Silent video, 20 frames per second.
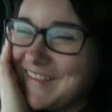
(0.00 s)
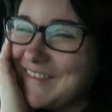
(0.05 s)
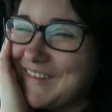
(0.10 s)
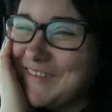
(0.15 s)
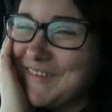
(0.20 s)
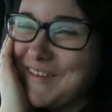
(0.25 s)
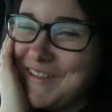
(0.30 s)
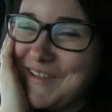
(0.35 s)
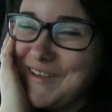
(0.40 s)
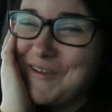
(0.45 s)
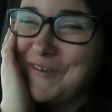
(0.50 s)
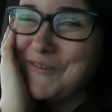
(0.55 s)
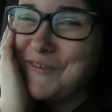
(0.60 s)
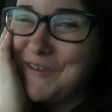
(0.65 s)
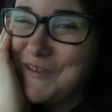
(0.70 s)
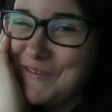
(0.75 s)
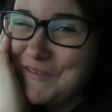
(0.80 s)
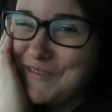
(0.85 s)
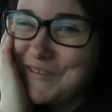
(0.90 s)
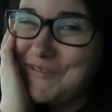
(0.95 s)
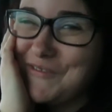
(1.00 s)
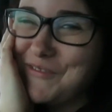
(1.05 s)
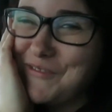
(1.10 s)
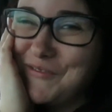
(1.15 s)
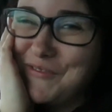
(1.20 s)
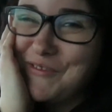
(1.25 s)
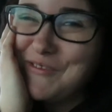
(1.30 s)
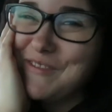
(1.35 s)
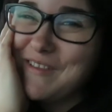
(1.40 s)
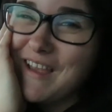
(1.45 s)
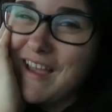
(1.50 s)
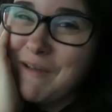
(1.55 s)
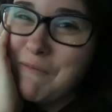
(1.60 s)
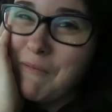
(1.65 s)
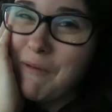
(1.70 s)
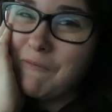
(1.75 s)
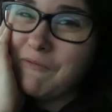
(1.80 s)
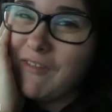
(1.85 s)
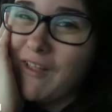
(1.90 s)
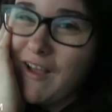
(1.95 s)
So, this is the first
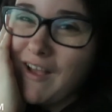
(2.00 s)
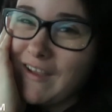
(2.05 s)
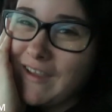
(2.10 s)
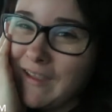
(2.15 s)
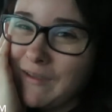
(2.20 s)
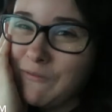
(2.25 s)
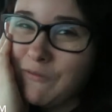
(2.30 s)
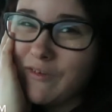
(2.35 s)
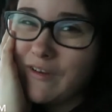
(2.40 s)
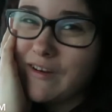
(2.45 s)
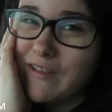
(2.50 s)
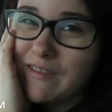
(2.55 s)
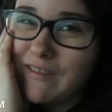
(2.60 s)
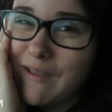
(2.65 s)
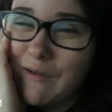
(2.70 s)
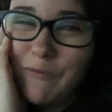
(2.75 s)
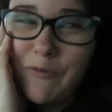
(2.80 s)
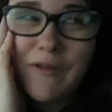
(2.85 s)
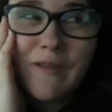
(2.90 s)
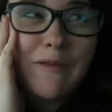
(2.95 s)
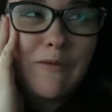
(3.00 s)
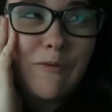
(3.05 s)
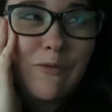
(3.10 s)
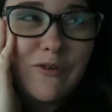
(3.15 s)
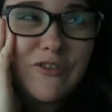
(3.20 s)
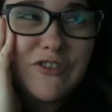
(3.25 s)
time I'm vlogging in front of someone,